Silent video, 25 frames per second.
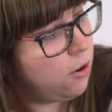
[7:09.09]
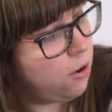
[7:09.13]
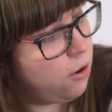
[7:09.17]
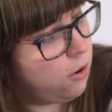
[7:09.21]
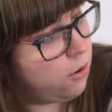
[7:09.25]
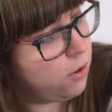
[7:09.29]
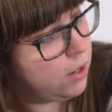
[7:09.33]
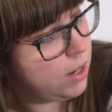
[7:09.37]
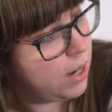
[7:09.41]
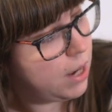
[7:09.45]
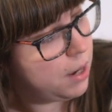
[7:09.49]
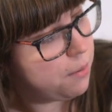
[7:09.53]

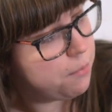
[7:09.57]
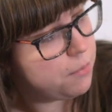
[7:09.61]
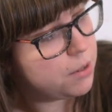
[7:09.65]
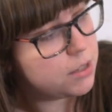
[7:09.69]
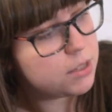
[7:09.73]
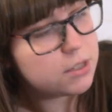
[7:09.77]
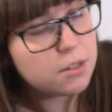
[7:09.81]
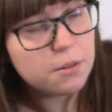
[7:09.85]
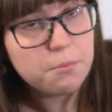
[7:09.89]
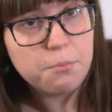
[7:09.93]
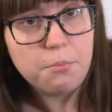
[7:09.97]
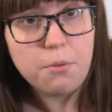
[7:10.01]
Her name
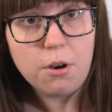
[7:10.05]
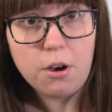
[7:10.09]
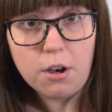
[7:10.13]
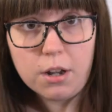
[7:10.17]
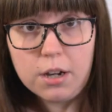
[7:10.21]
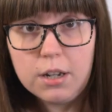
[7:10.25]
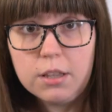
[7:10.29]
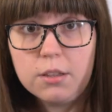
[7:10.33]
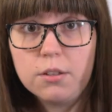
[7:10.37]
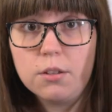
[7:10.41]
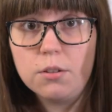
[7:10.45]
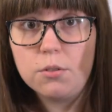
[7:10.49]
is
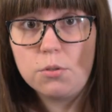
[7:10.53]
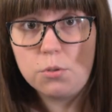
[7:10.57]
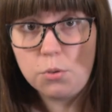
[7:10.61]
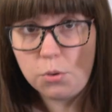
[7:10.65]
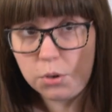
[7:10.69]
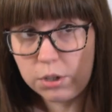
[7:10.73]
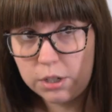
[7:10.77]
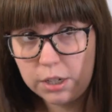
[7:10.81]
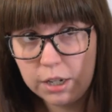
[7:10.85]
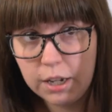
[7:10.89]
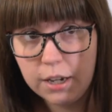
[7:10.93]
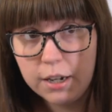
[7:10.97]
Marit
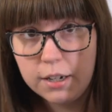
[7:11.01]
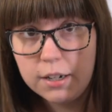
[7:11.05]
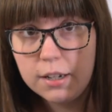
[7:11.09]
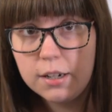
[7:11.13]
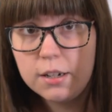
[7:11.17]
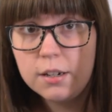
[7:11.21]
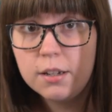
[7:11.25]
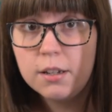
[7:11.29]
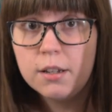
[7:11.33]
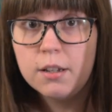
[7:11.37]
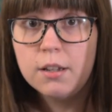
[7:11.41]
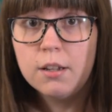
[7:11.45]

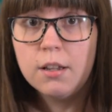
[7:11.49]
Turtiainen.